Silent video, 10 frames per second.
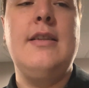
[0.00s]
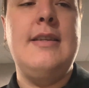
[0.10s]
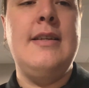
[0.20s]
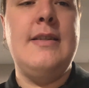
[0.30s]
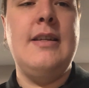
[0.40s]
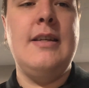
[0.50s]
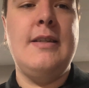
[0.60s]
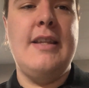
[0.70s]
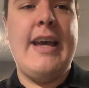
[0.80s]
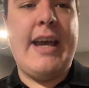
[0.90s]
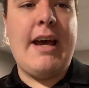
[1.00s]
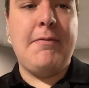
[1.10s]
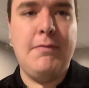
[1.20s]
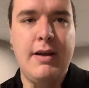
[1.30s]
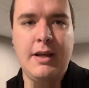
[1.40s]
This is the
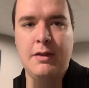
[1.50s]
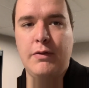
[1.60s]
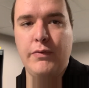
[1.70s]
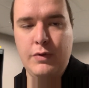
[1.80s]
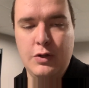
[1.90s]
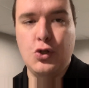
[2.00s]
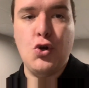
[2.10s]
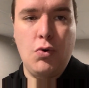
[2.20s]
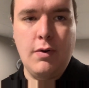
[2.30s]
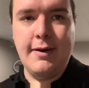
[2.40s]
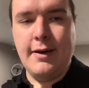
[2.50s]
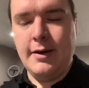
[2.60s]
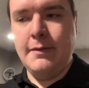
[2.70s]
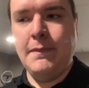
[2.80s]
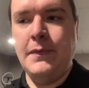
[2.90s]
halfway through the tour
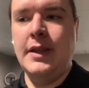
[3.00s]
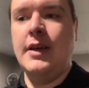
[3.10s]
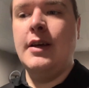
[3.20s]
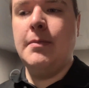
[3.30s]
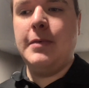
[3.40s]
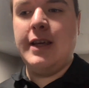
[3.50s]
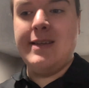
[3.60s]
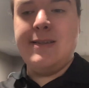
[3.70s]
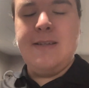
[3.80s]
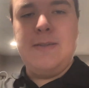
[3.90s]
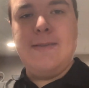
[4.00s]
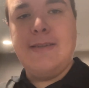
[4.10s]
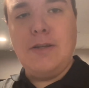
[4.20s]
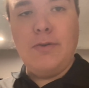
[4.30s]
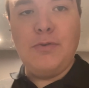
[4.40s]
because this is a
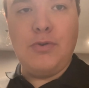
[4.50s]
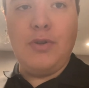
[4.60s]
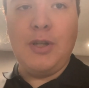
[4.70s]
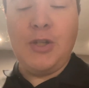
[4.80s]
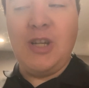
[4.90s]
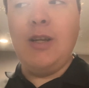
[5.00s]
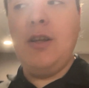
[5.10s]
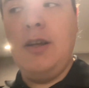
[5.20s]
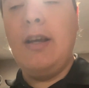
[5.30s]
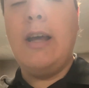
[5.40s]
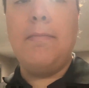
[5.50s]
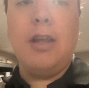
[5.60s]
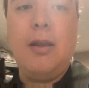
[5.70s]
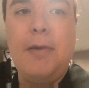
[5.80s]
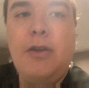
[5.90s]
new tradition I'm
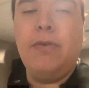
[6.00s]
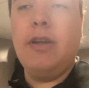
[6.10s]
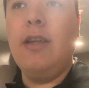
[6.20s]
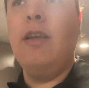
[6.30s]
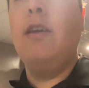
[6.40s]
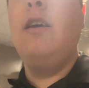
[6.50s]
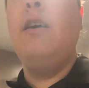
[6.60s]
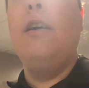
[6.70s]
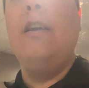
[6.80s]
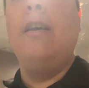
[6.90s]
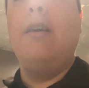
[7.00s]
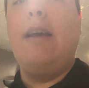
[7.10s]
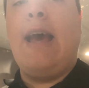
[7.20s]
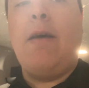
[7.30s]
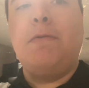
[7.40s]
going to be doing.
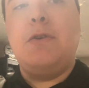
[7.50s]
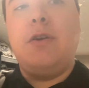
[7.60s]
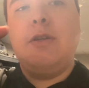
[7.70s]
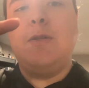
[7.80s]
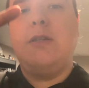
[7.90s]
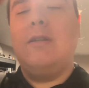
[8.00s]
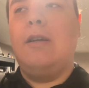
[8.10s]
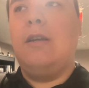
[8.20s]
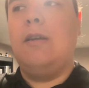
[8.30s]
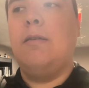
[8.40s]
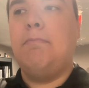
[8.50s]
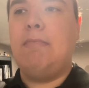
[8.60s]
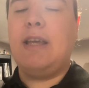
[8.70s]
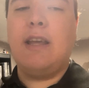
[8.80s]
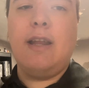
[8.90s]
After
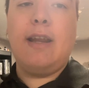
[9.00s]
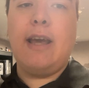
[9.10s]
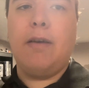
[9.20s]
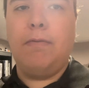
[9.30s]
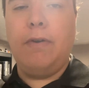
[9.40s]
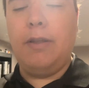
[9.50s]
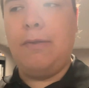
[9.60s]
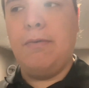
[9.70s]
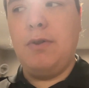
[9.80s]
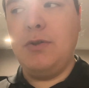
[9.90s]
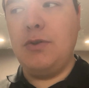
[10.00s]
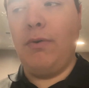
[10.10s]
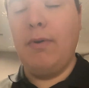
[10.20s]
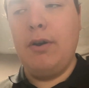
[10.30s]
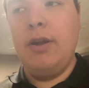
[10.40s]
making it halfway through the
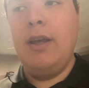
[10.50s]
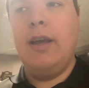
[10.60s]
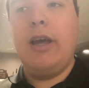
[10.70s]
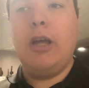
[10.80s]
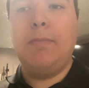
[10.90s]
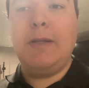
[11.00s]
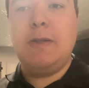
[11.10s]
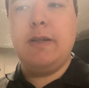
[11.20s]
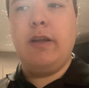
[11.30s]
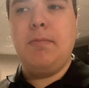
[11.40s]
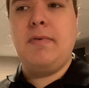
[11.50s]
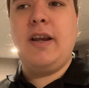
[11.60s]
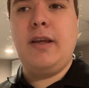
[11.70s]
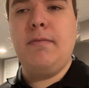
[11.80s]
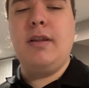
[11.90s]
tour, I'll be
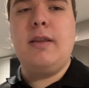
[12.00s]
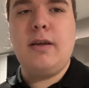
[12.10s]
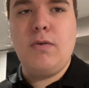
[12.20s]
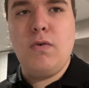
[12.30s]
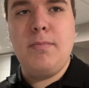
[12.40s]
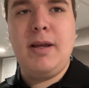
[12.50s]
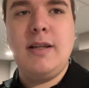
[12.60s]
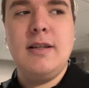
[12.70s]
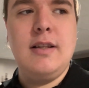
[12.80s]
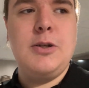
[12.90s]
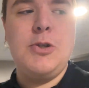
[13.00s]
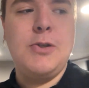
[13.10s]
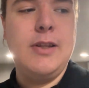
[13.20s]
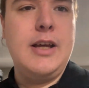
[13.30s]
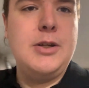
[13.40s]
celebrating with a gourmet
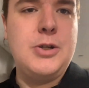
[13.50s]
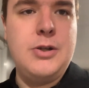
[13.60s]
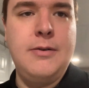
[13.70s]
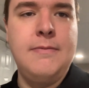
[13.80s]
delicious lunch.